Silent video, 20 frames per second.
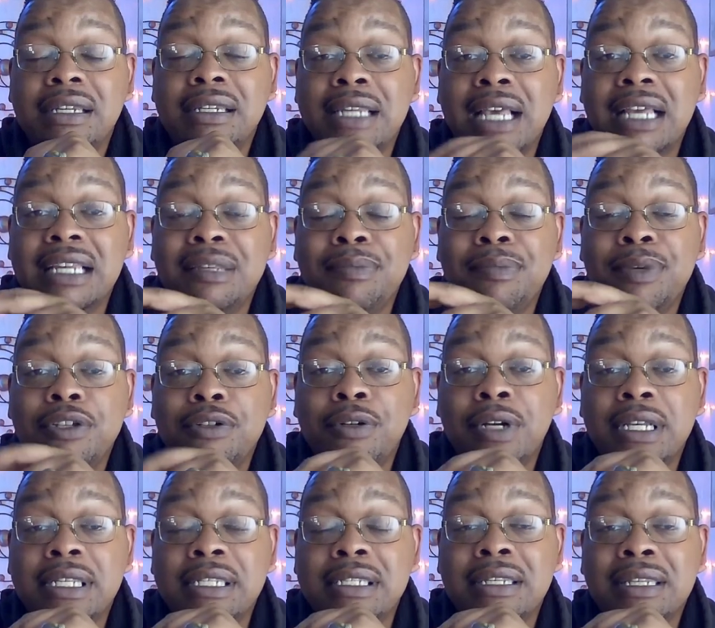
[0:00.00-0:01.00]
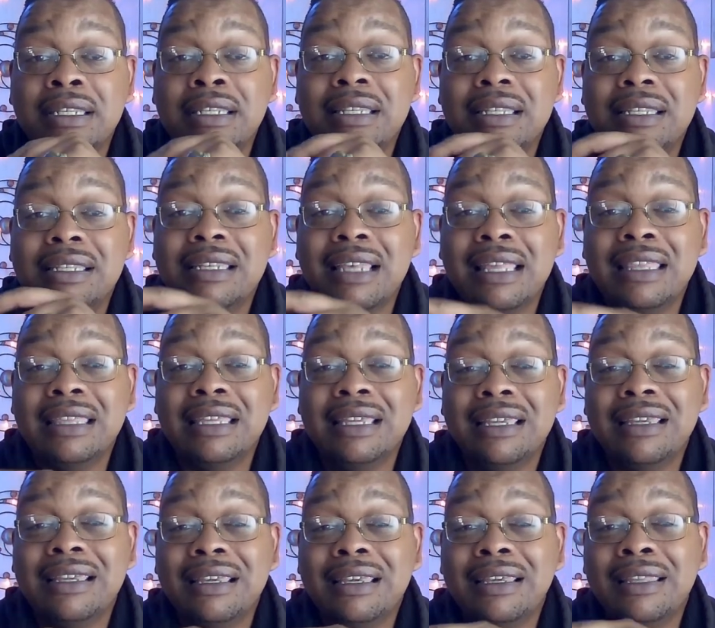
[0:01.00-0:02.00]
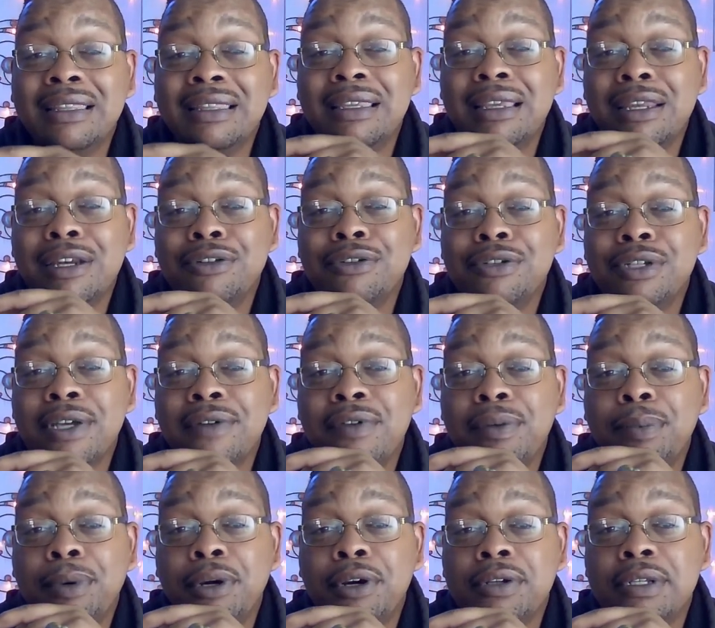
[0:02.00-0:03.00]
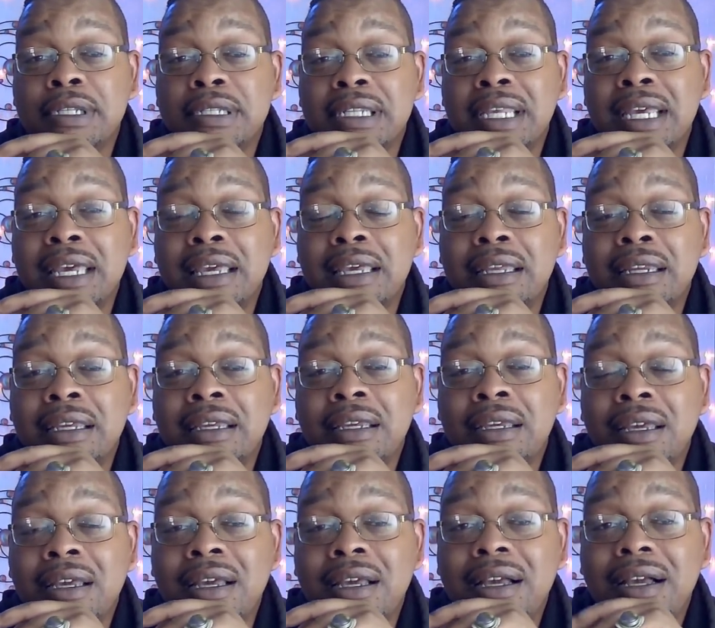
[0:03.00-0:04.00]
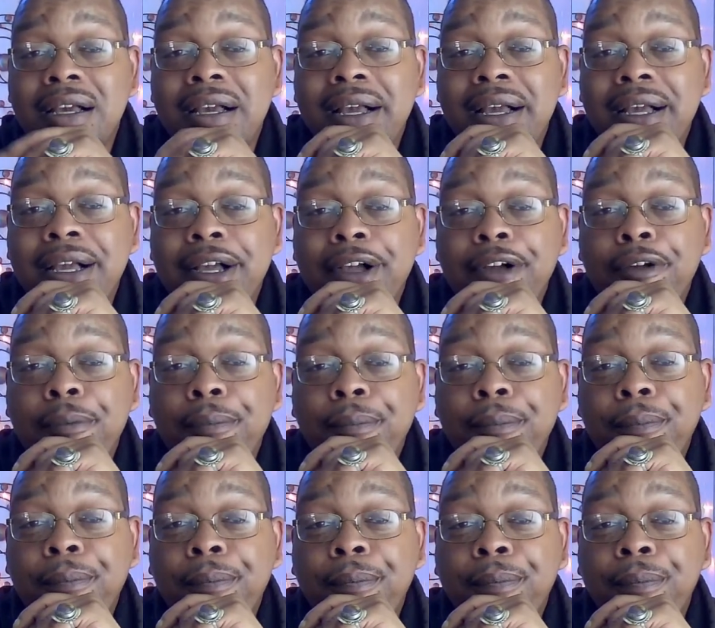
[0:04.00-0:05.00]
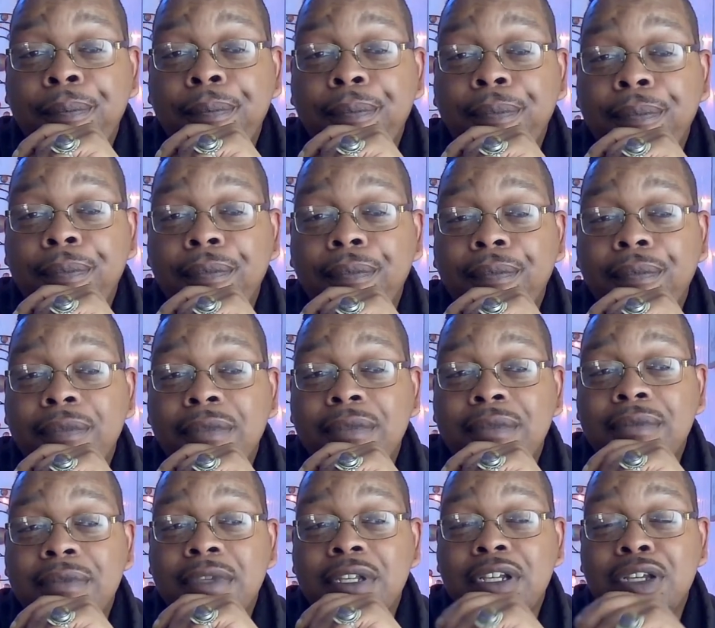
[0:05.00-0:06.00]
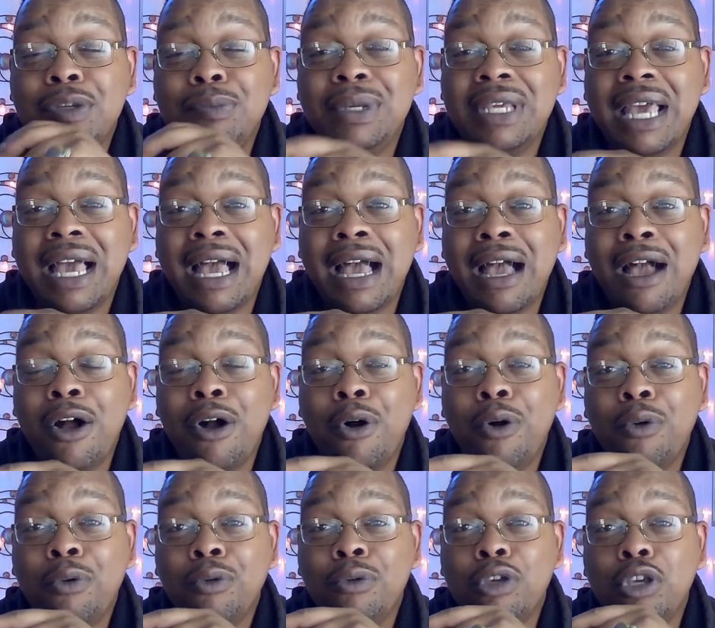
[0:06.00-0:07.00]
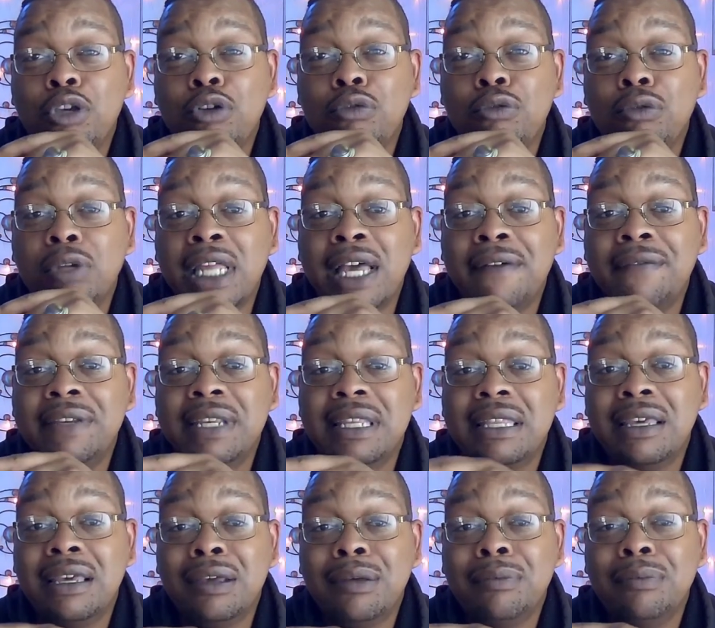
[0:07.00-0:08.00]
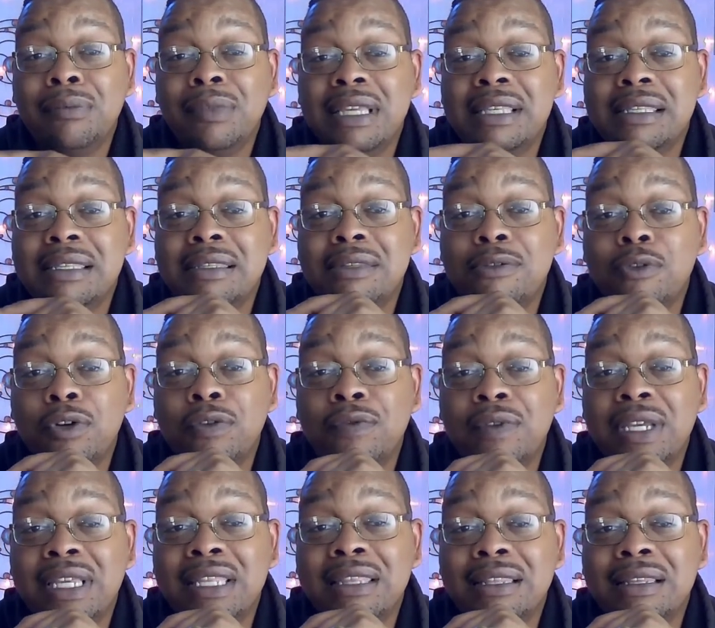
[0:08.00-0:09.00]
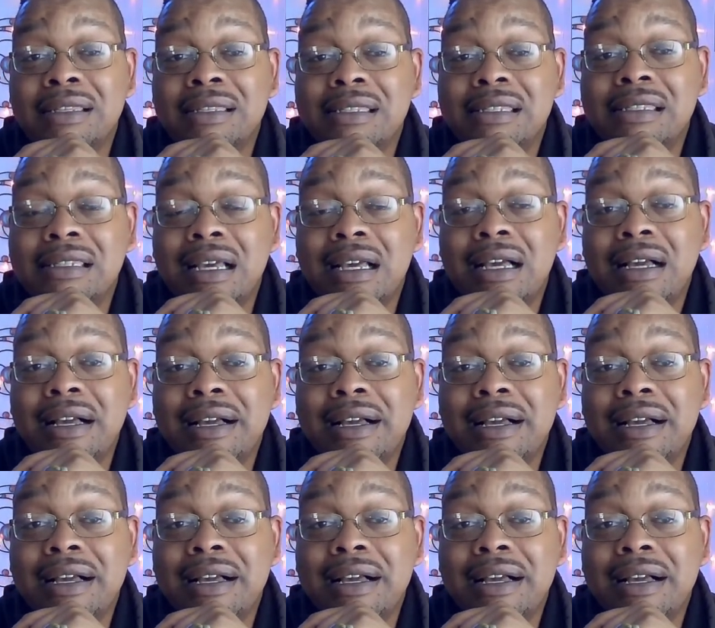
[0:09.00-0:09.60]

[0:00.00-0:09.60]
not to be trusted. And this is, I think, in the energy of a person that um, could be how you left them. Is sort of in this.